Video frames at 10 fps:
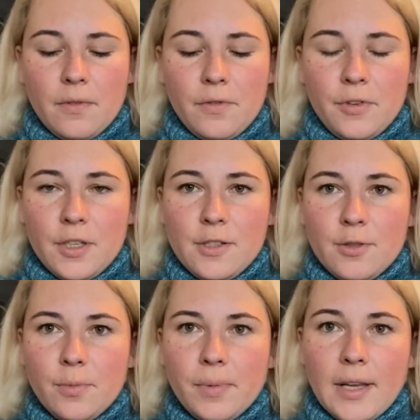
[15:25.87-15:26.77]
French
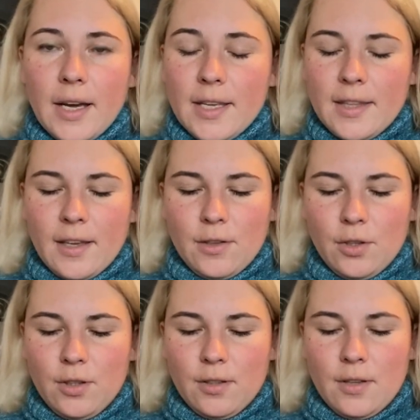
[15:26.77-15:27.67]
Supply. They are
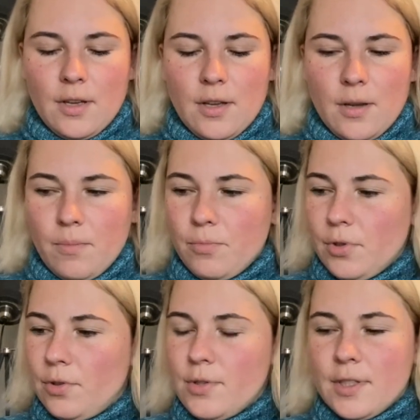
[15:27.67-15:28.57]
not
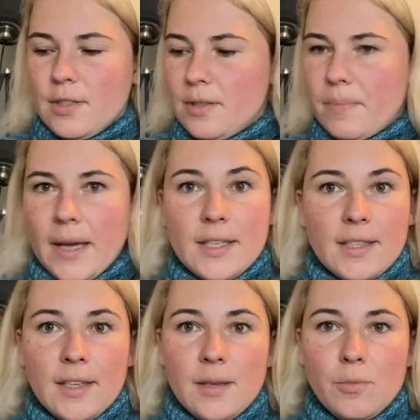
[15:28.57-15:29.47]
producing bags
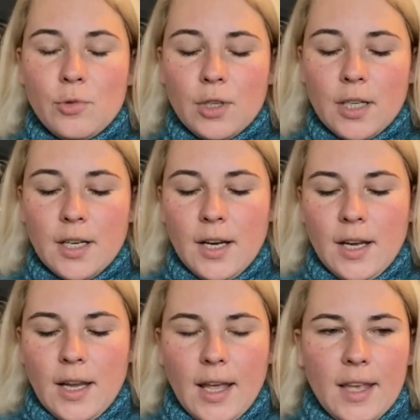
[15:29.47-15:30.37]
anymore,
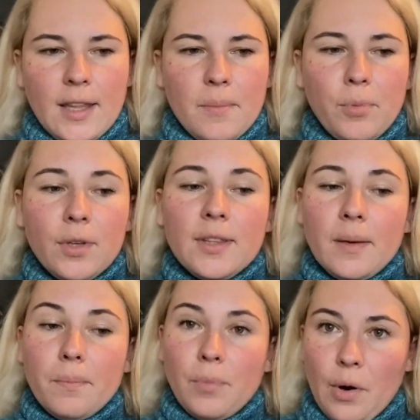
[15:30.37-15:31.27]
and I bought
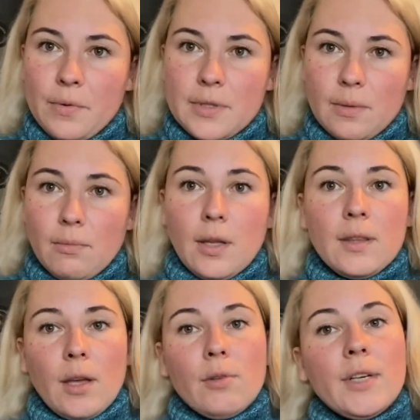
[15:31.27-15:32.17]
them both when
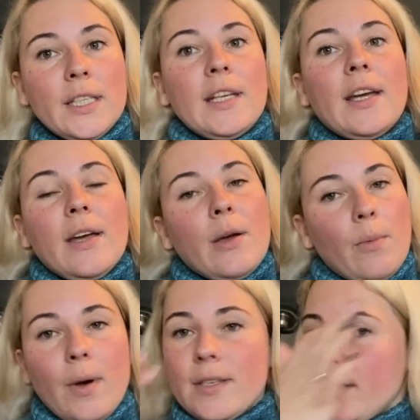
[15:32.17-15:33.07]
they already
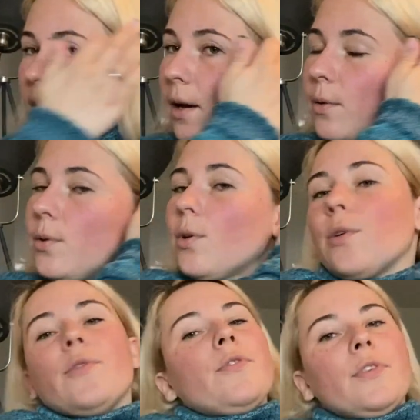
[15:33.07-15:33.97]
was out
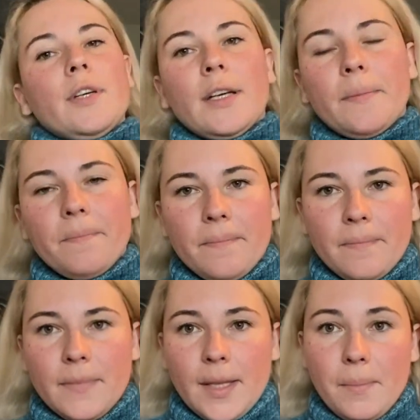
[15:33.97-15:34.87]
of
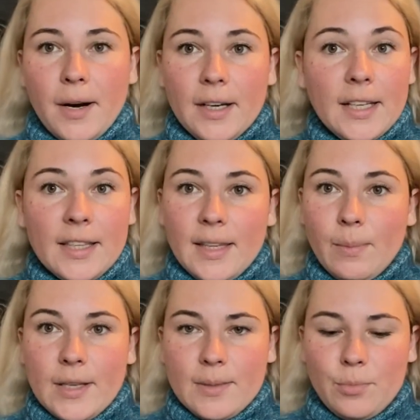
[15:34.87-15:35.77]
market. They
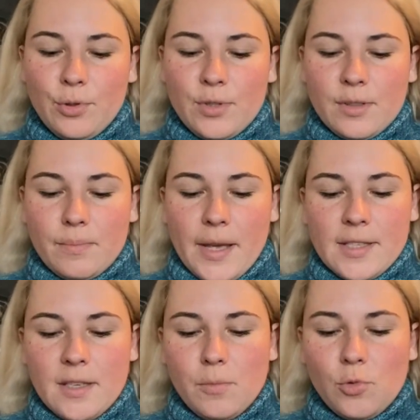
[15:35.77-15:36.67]
wasn't producing bags
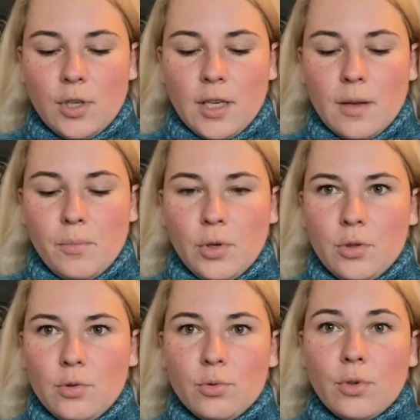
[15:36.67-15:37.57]
anymore, and I
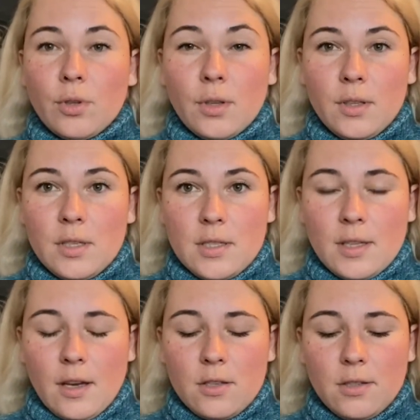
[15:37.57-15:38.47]
bought two on this
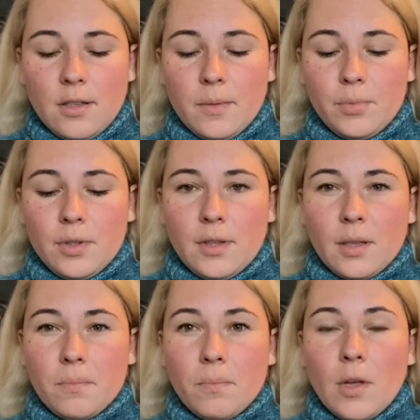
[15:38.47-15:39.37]
stash, and I bought
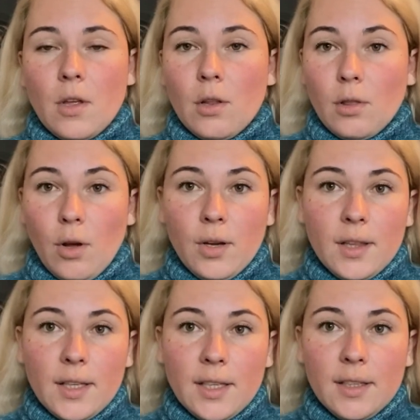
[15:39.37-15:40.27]
them
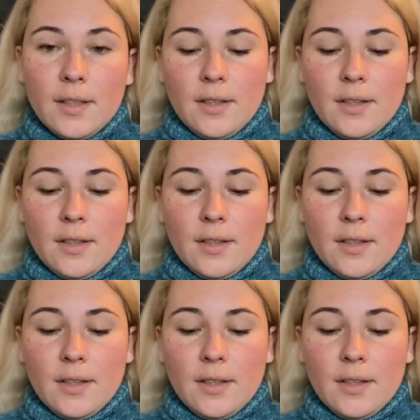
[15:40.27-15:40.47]
locally